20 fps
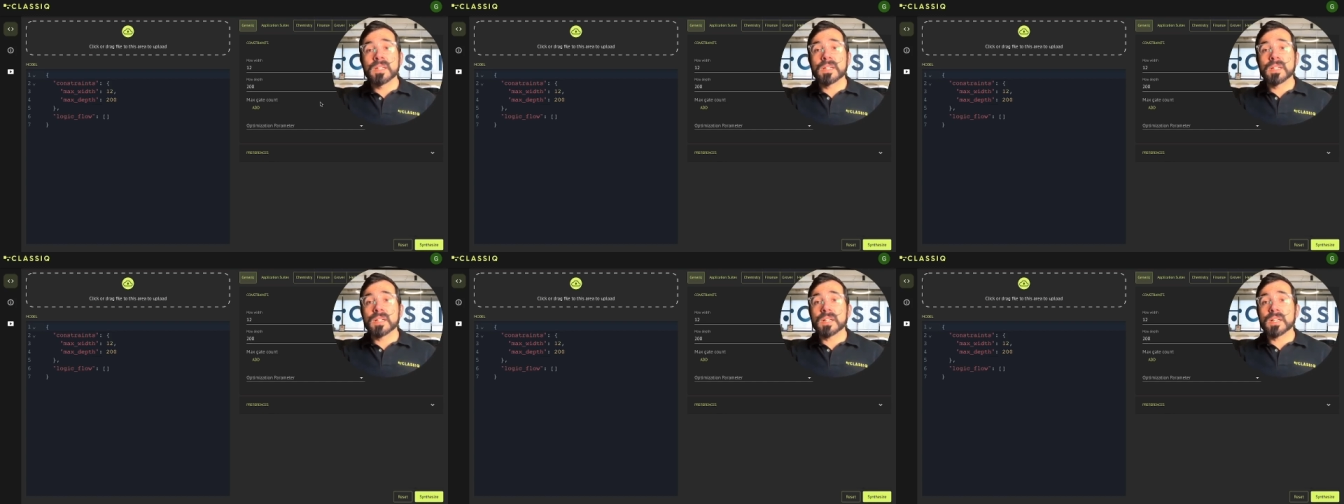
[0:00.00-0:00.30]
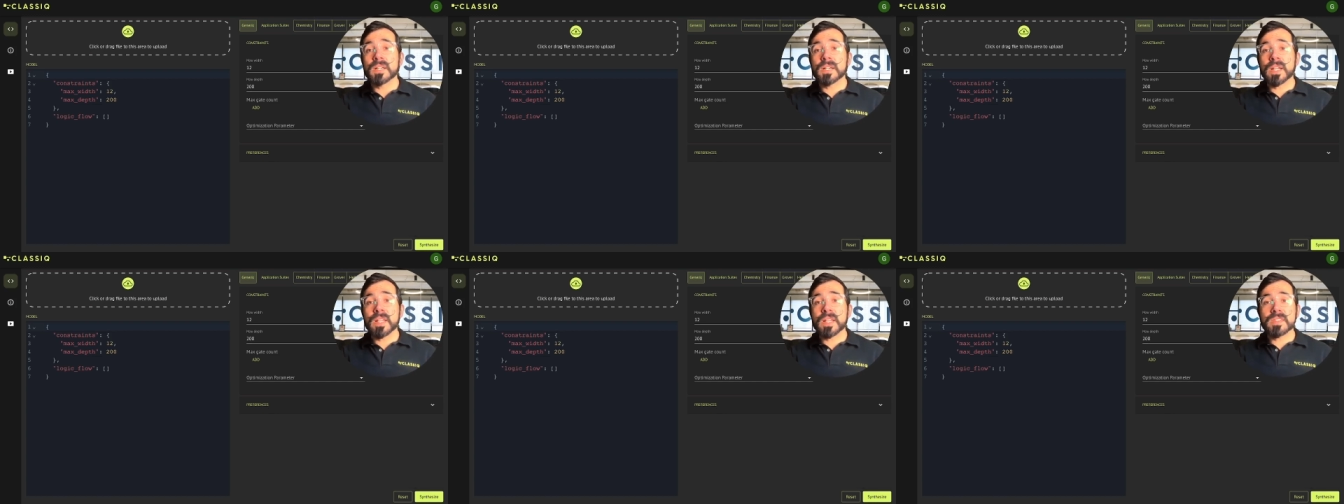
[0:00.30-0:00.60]

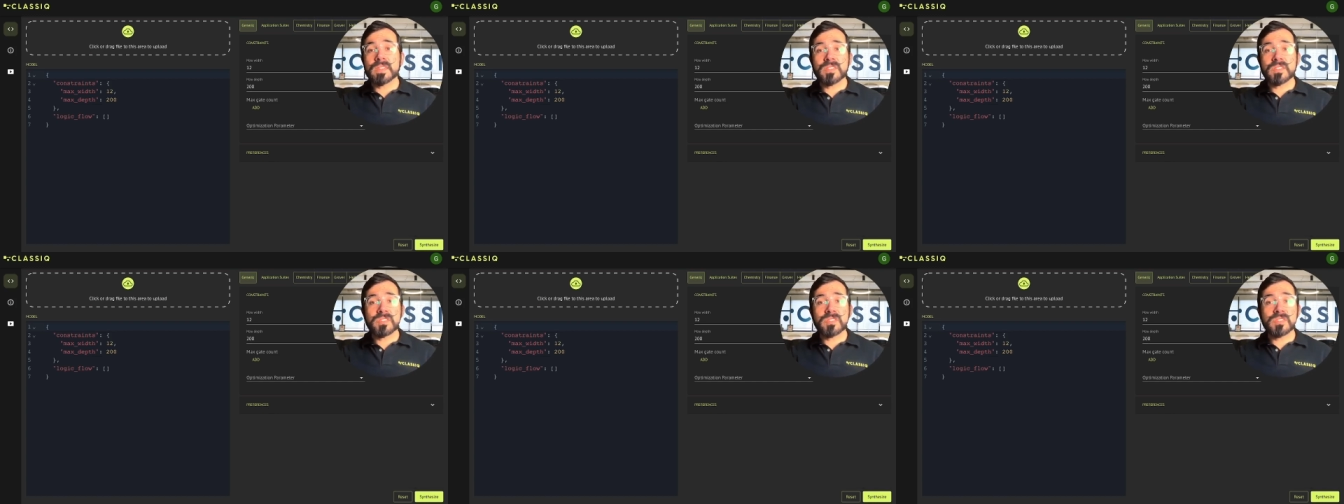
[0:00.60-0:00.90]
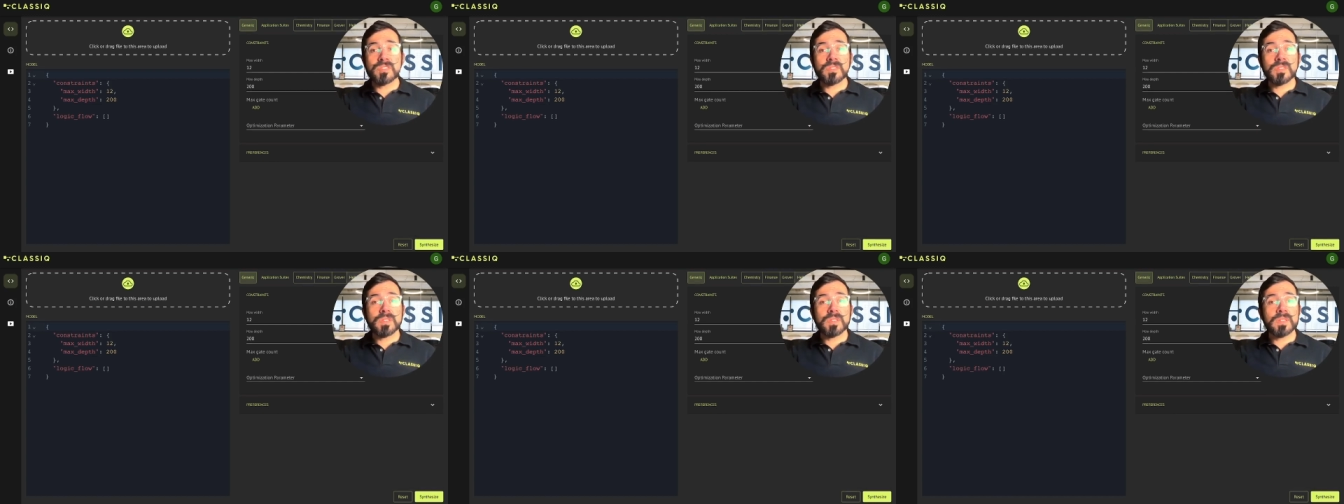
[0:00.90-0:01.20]
Uh, in
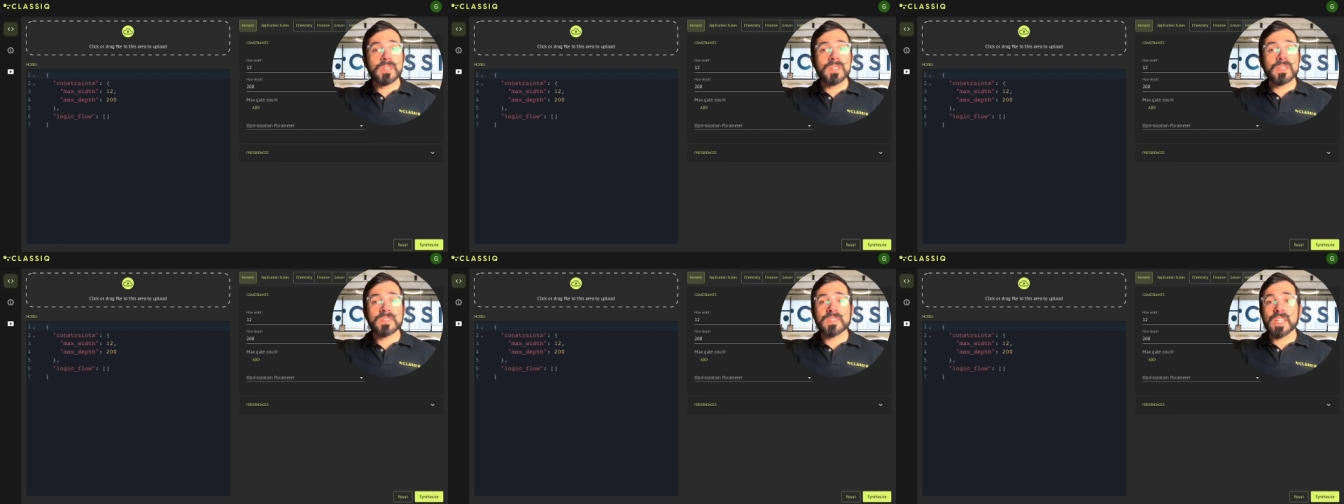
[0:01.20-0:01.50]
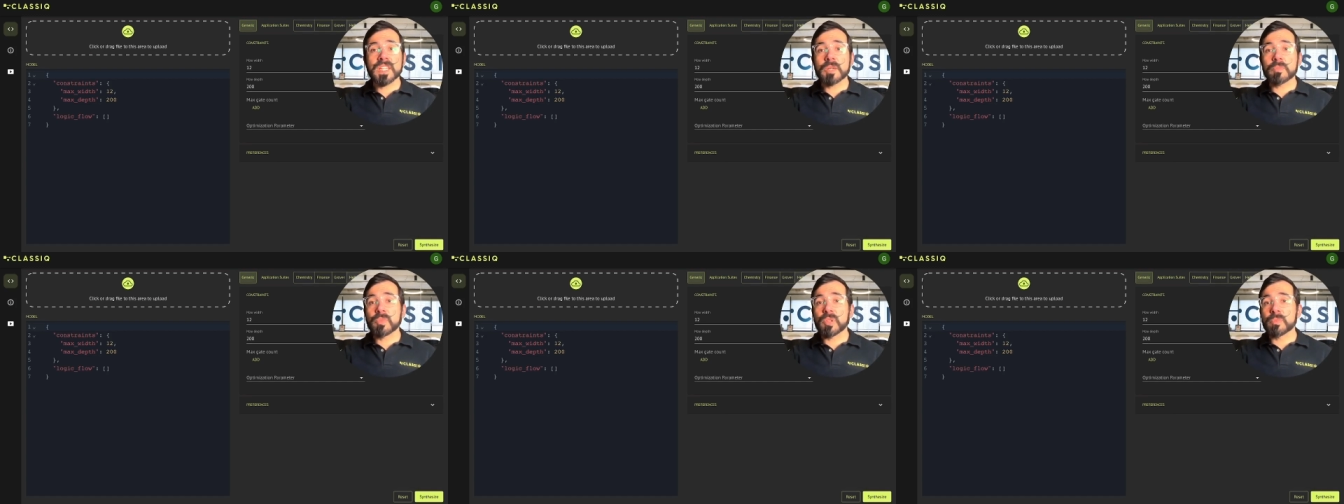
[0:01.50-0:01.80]
this
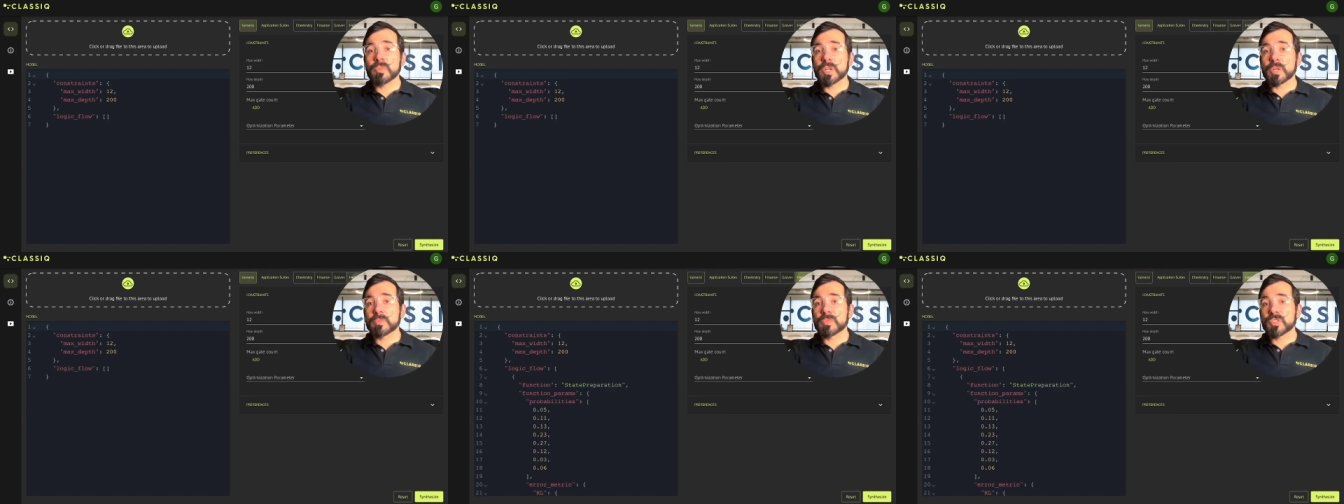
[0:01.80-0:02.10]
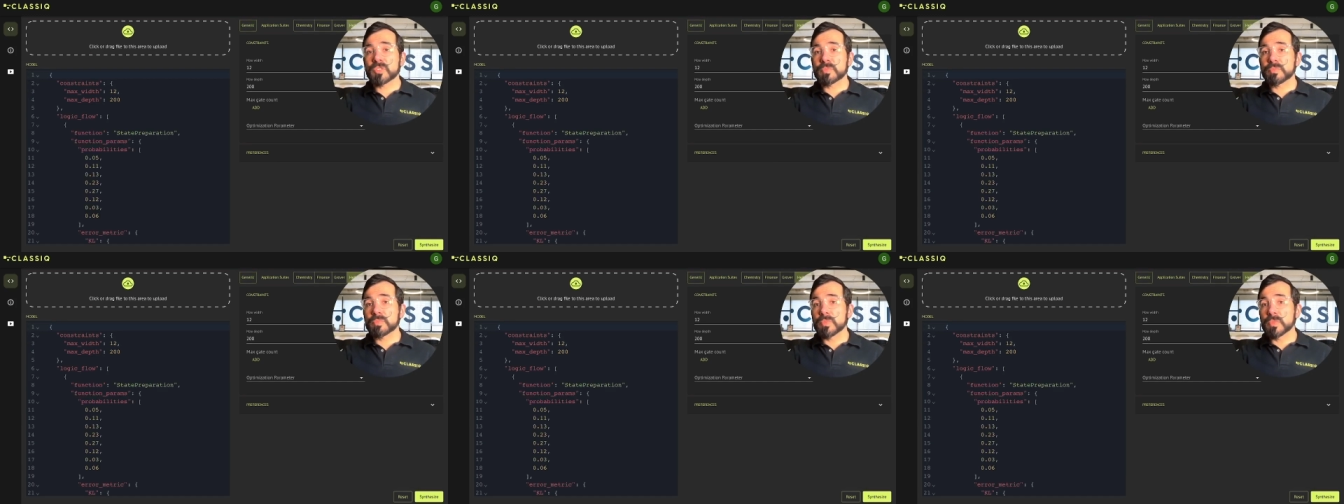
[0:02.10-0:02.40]
example, I'm going to
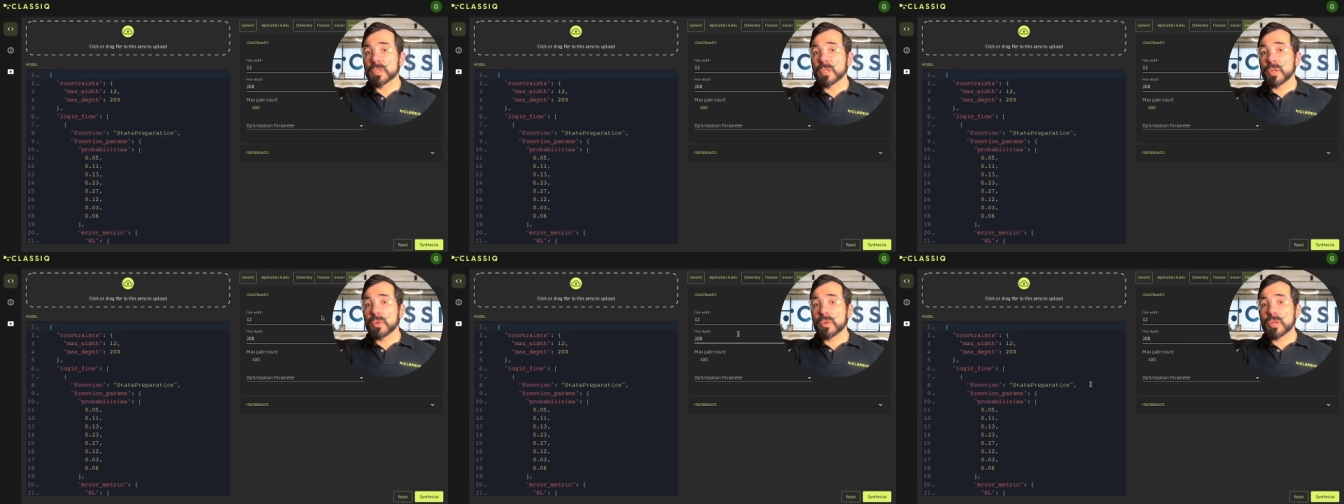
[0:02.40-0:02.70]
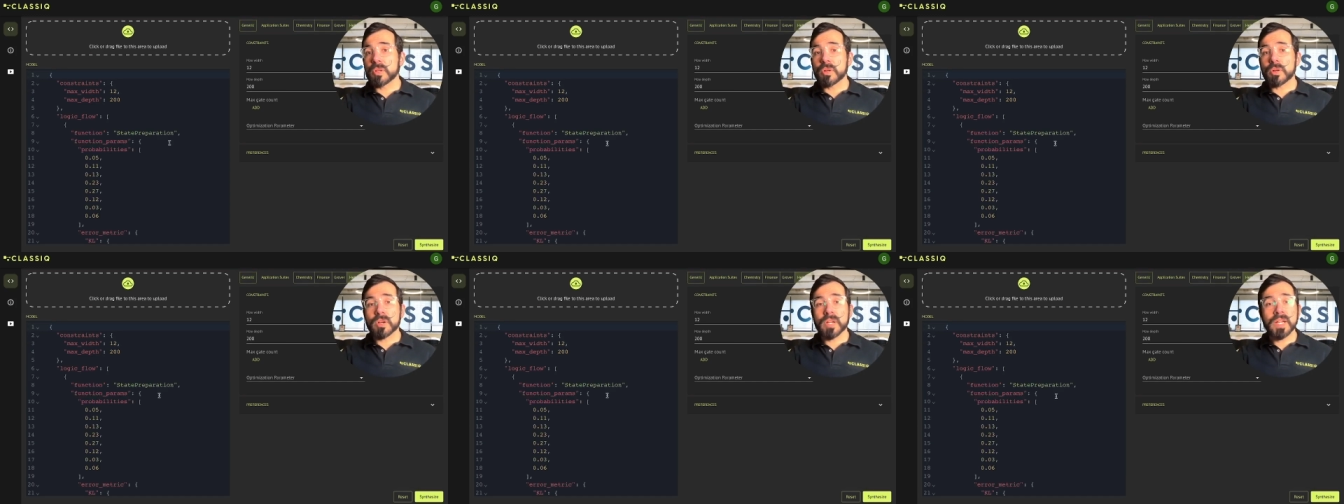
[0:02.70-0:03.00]
just load
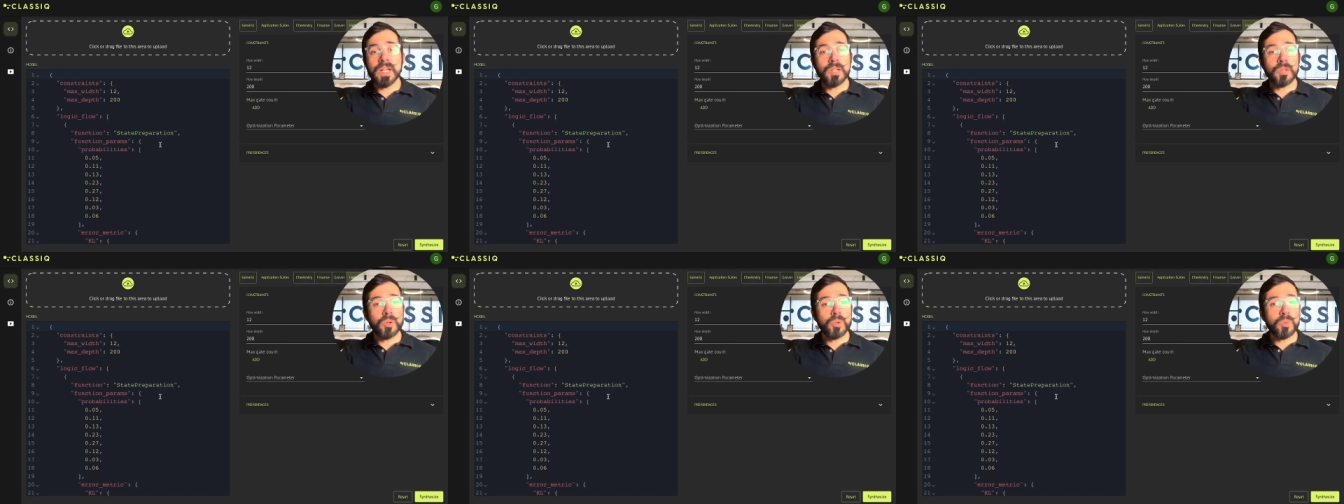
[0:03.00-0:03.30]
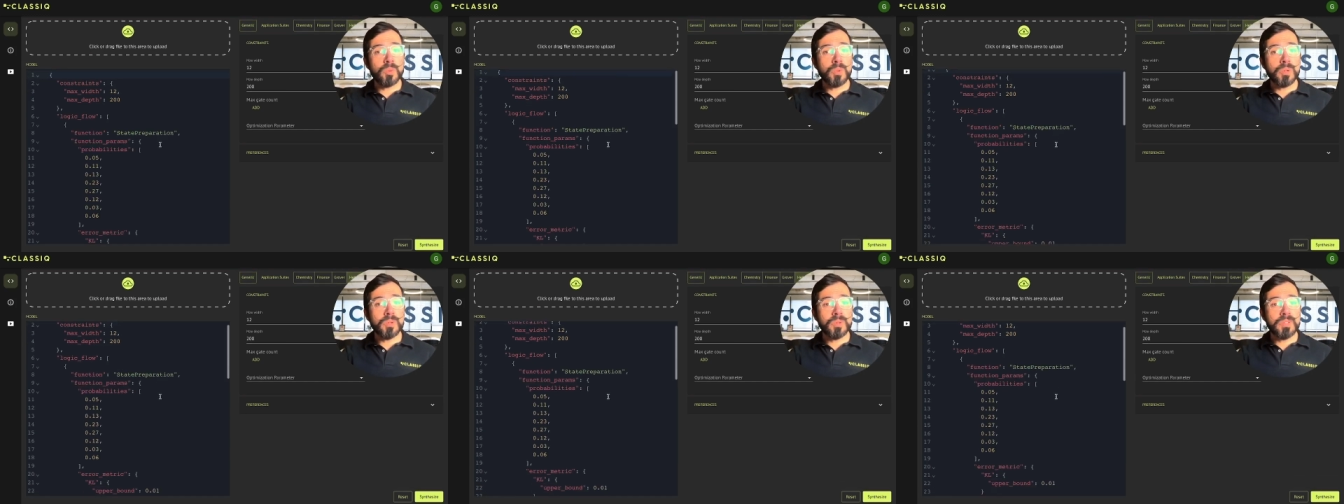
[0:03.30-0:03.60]
in our hello
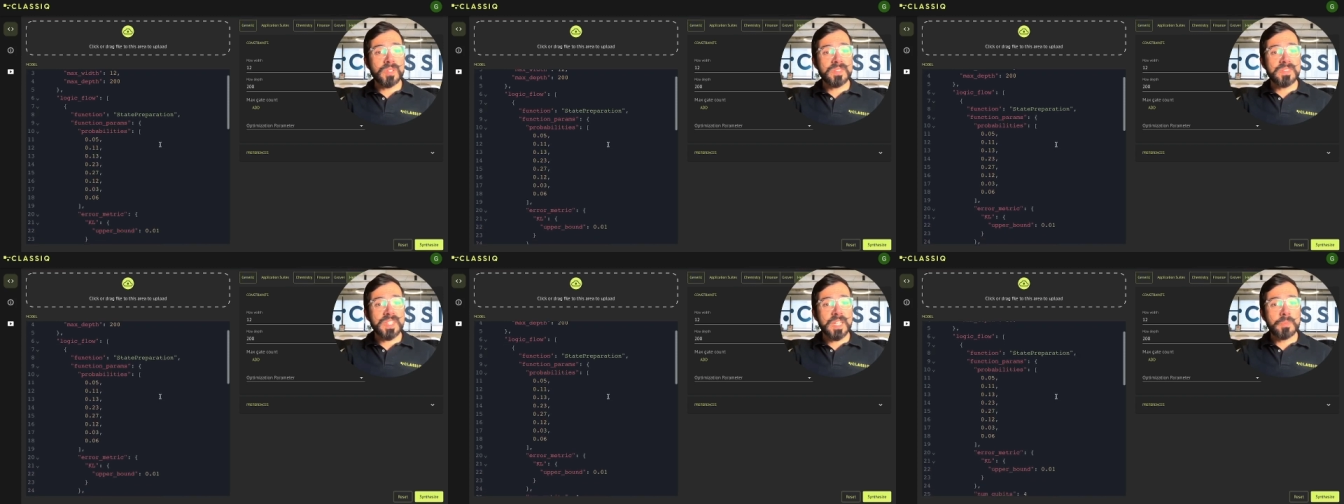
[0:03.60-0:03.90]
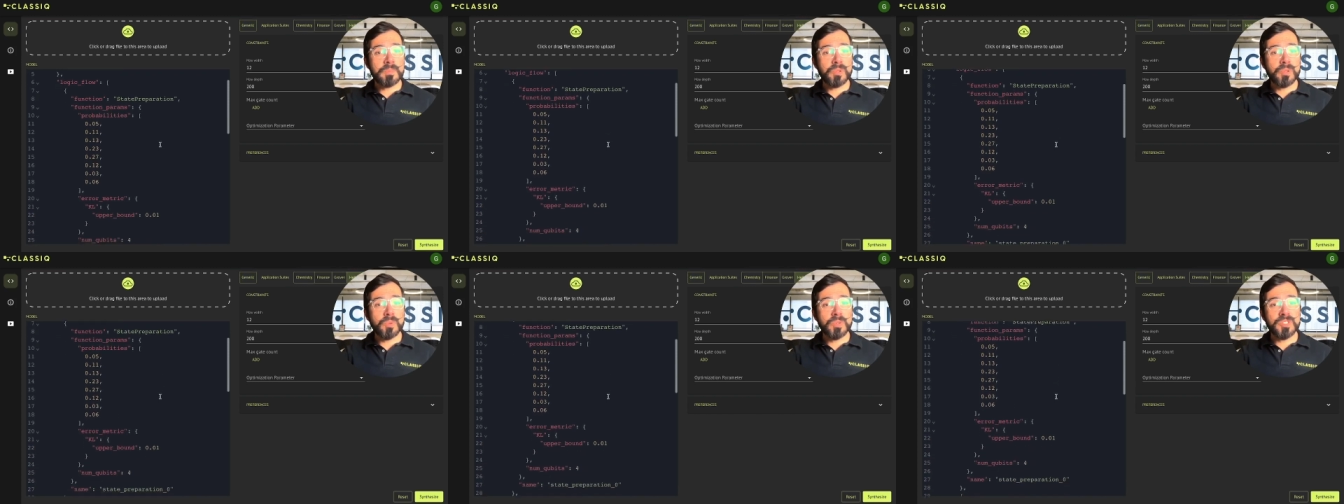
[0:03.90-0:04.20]
world example,